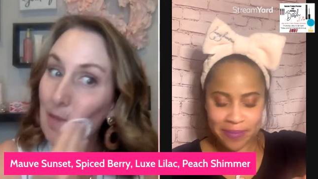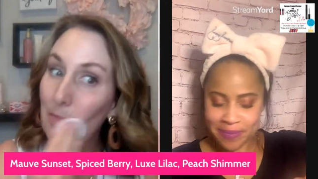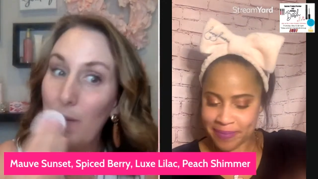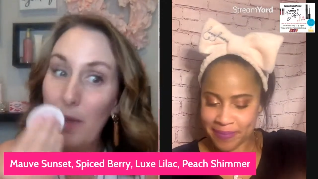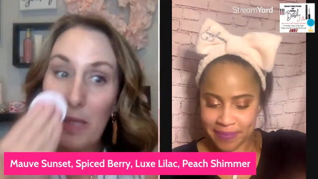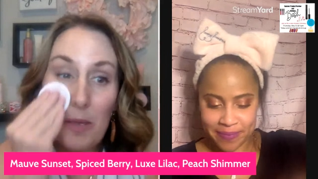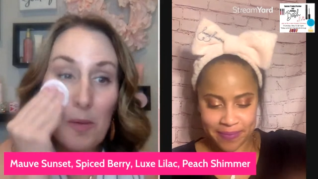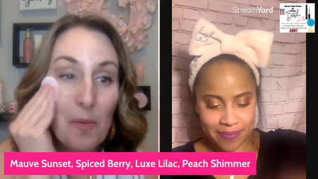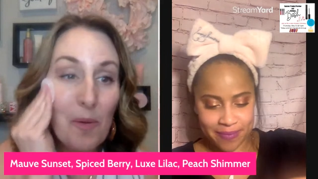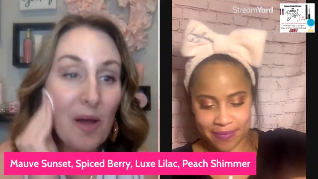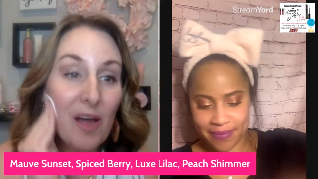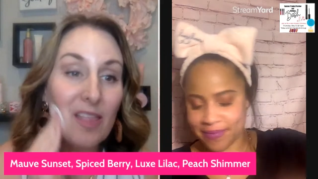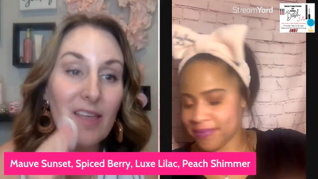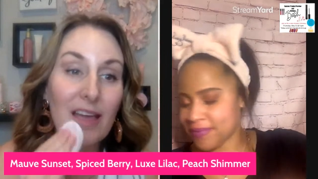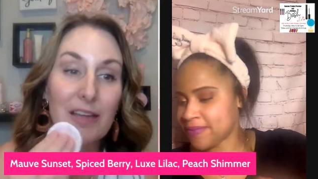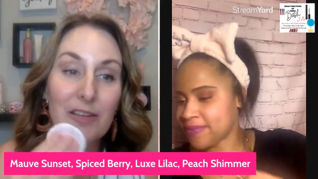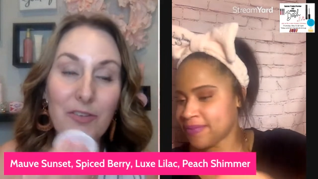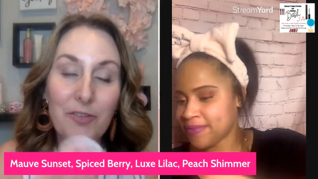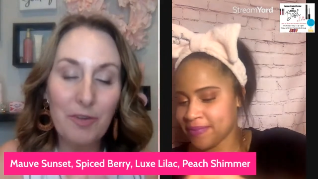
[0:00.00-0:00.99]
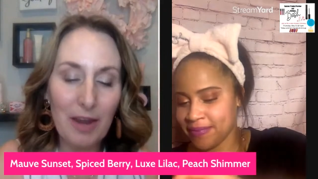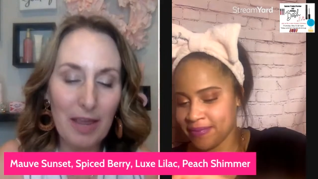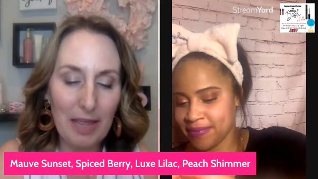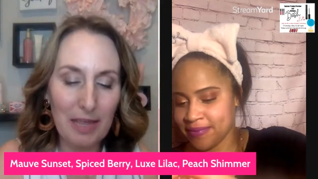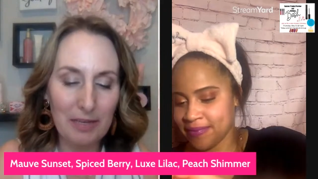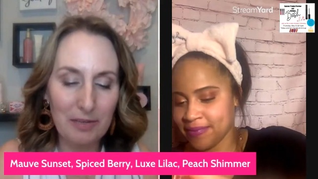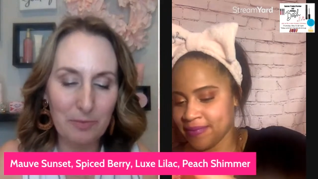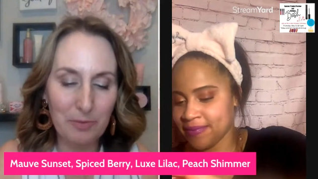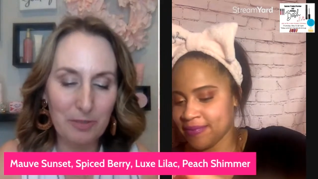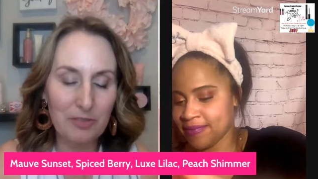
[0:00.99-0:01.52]
Speaker 1: You all on
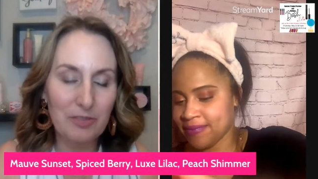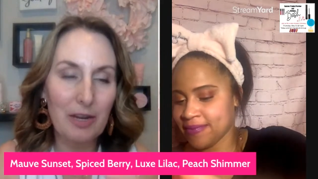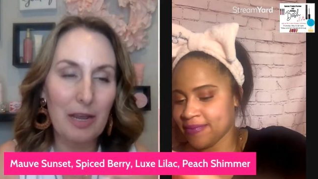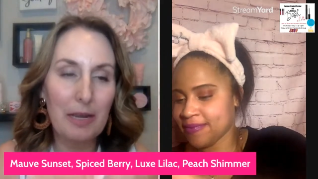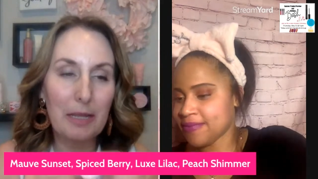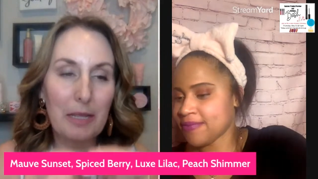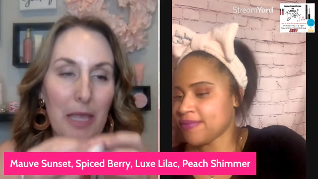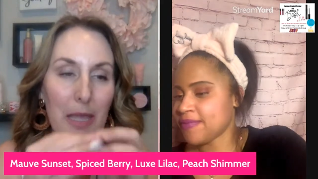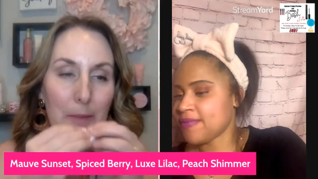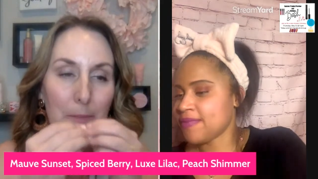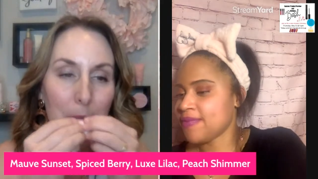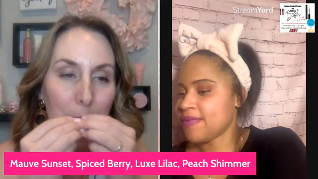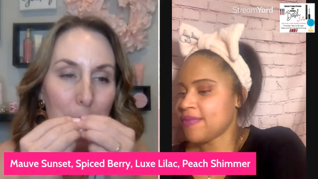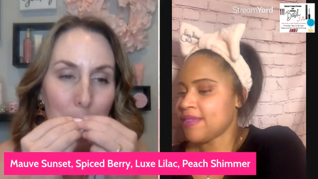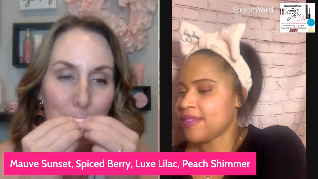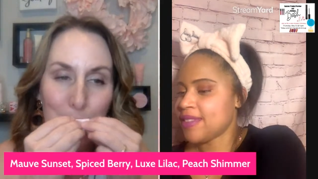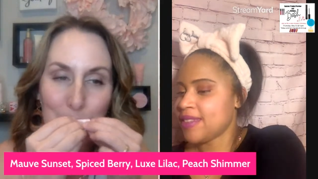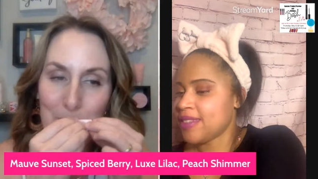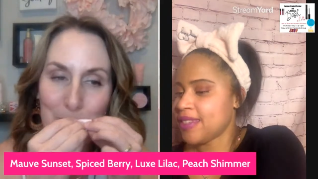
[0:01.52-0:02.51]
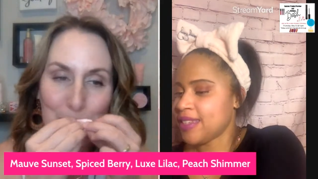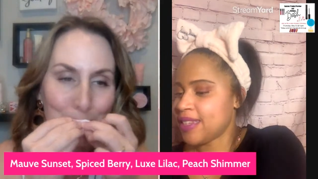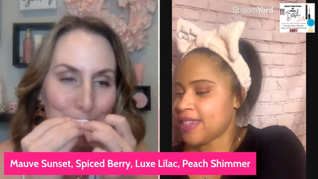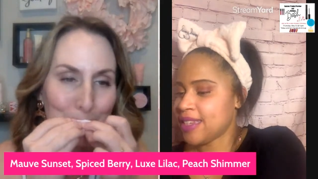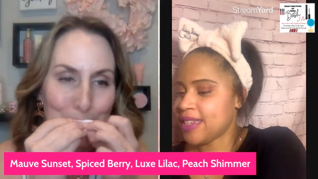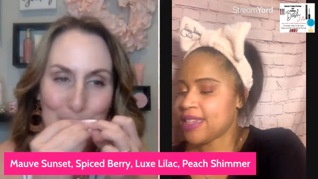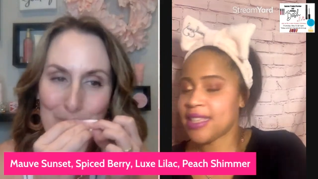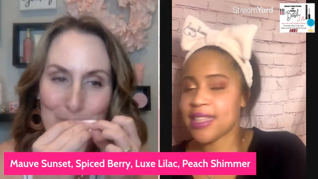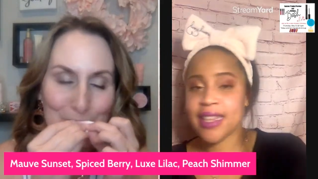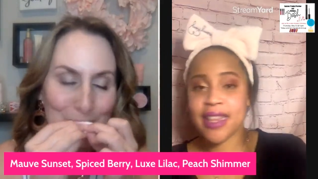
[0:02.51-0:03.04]
trend. We're trying to keep you
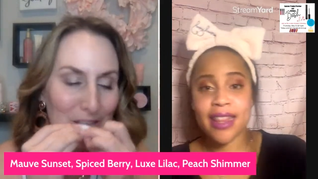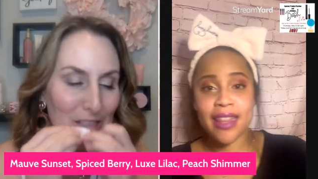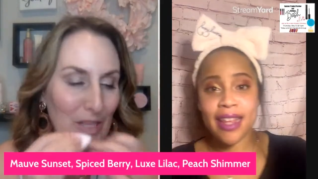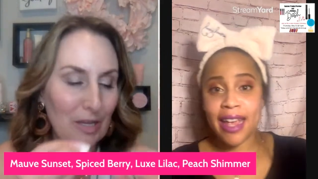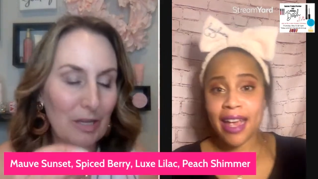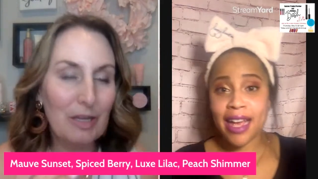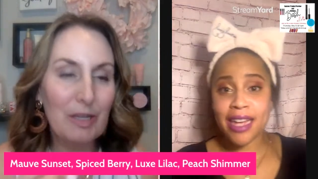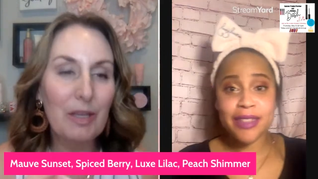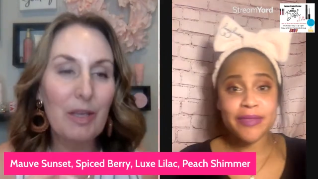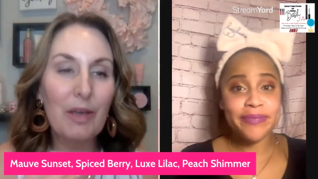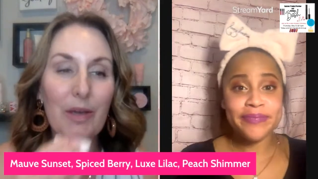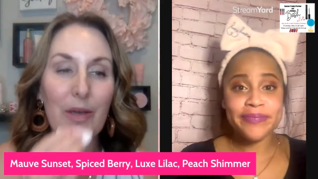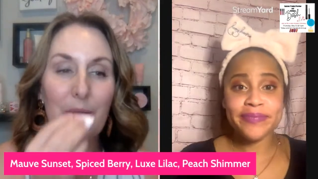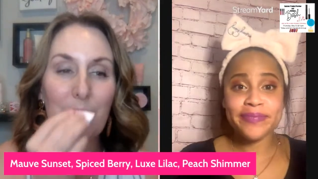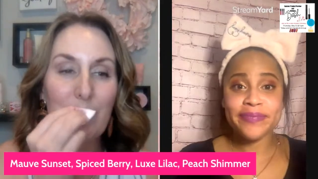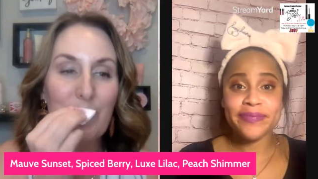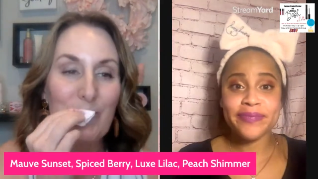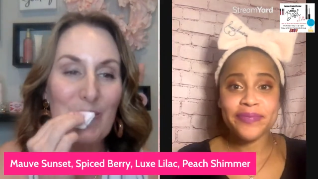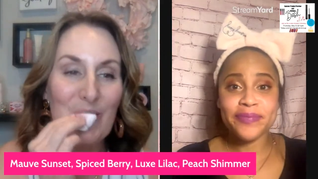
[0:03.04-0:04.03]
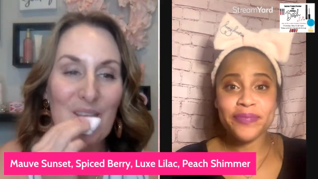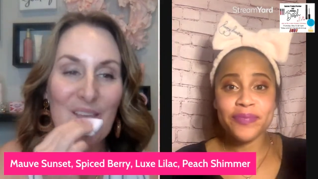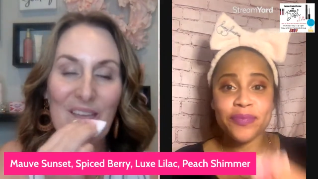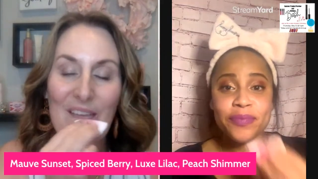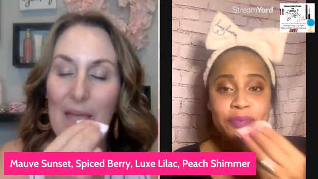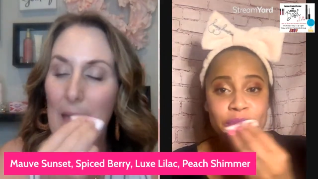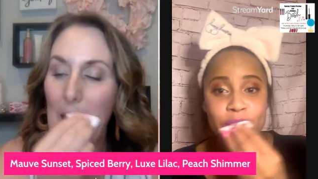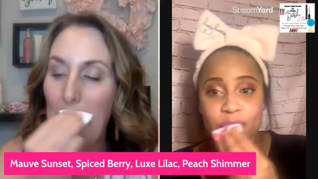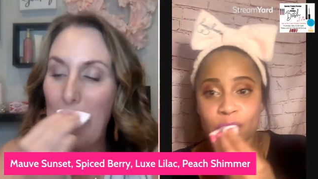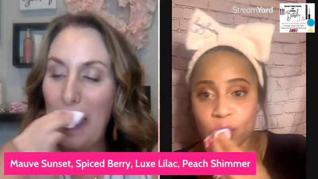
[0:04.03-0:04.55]
looking yeah. good
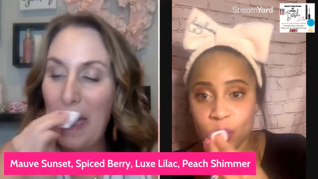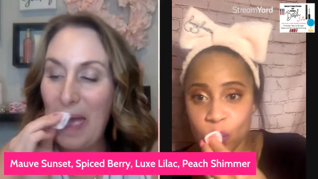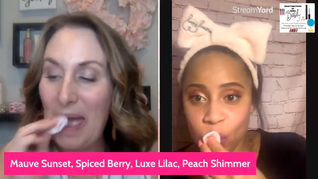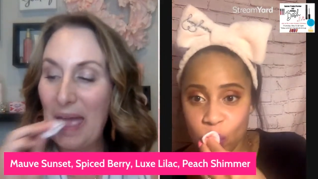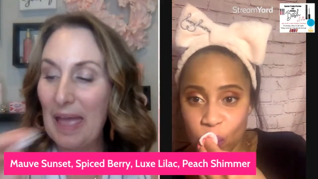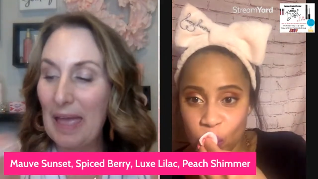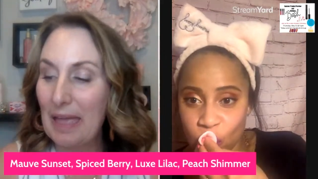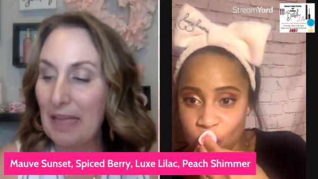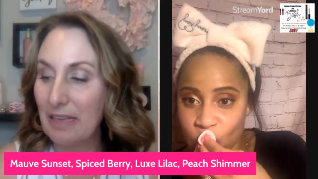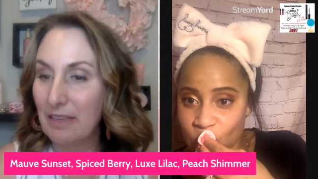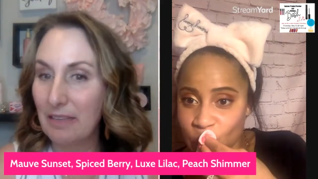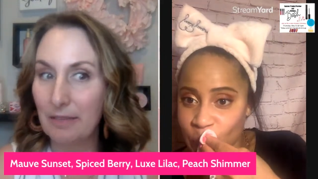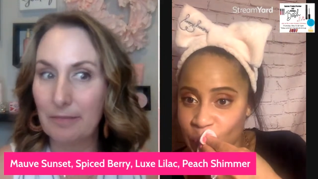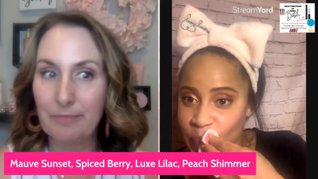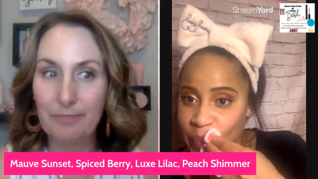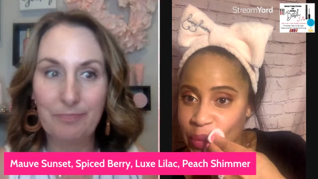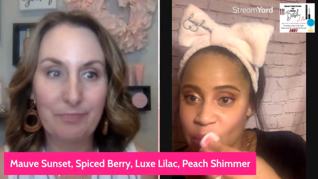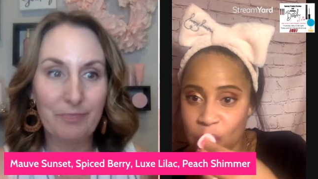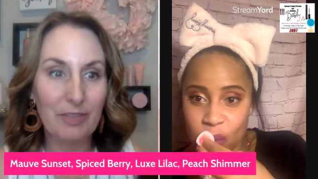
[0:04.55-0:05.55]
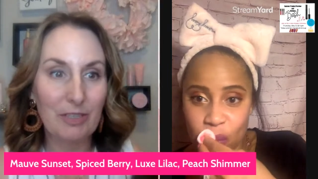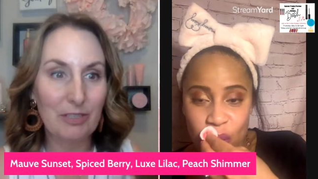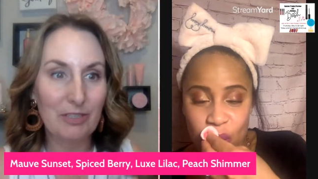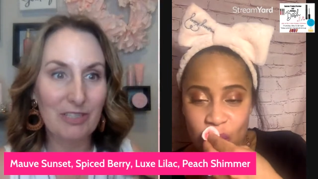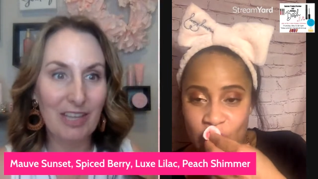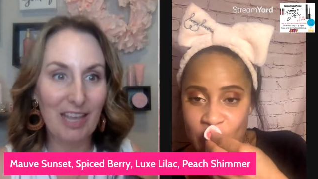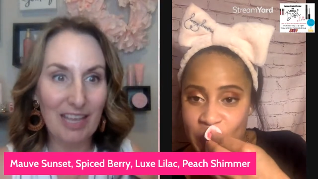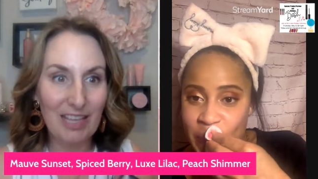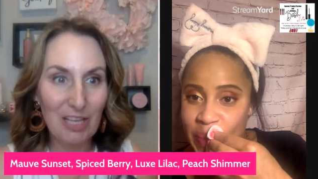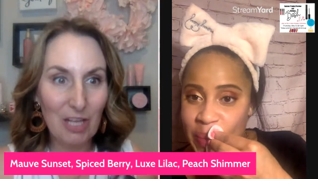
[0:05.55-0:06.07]
and your
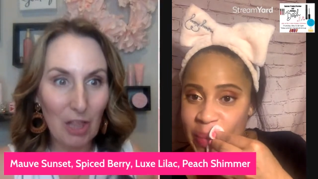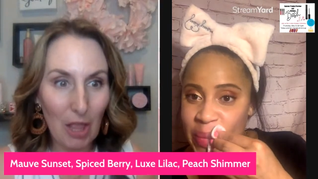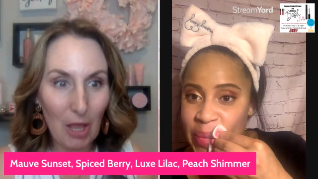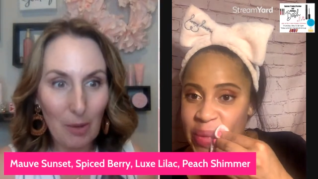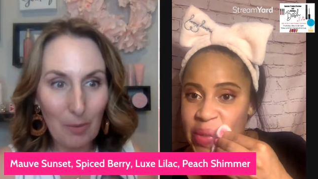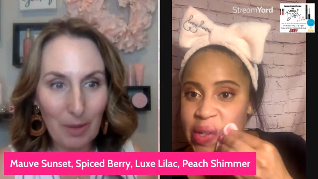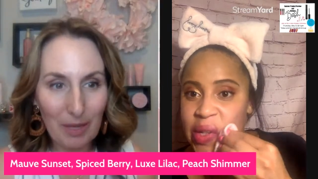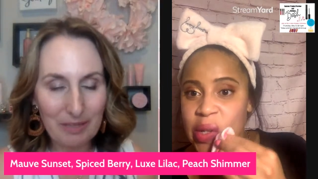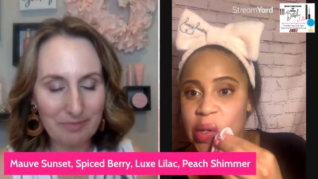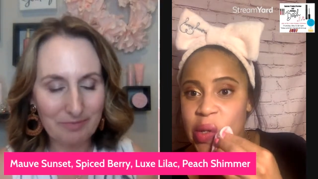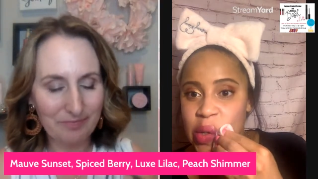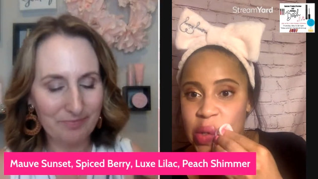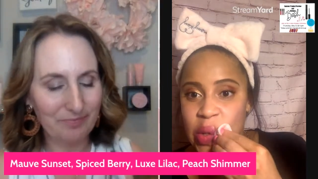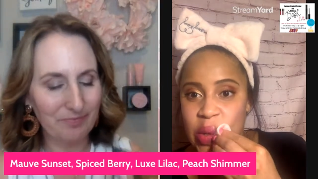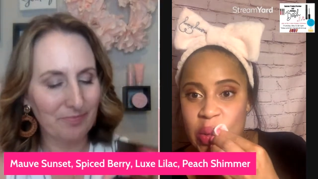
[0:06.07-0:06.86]
skin glowing.